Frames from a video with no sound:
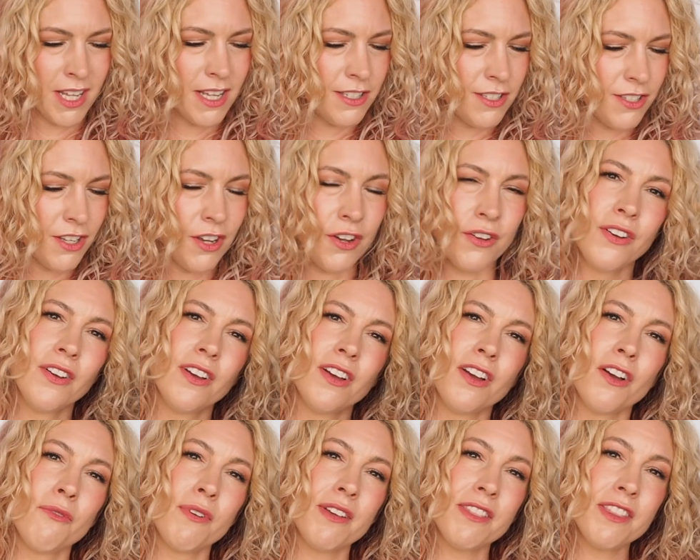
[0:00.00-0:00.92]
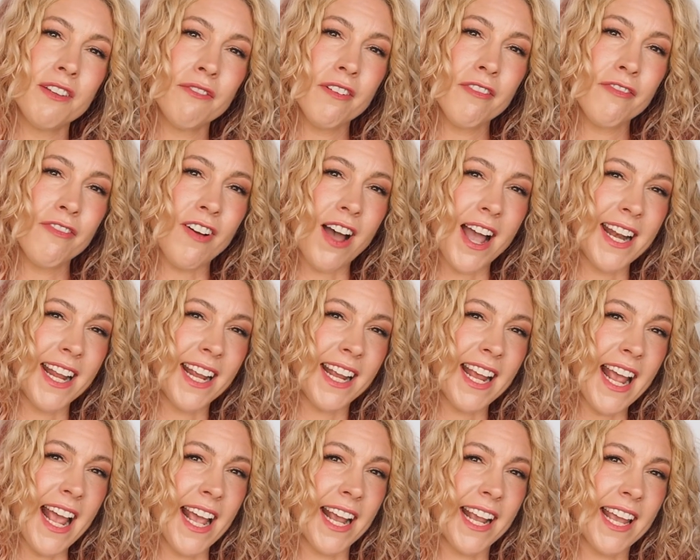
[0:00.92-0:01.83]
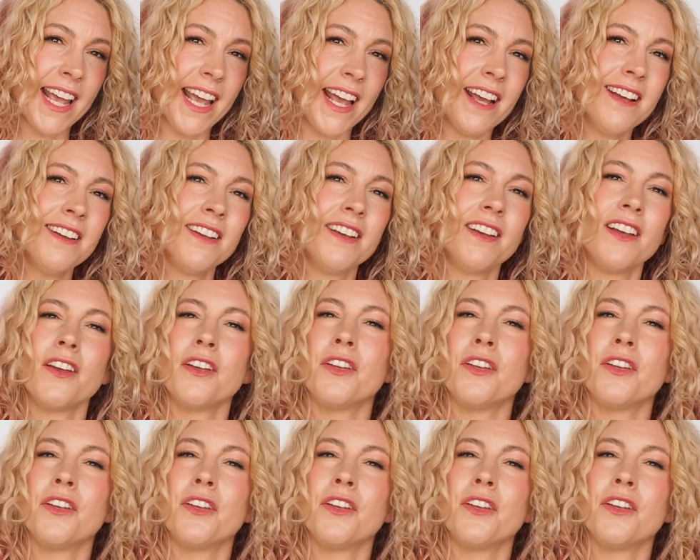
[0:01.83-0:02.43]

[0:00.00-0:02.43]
So with the refining hair care,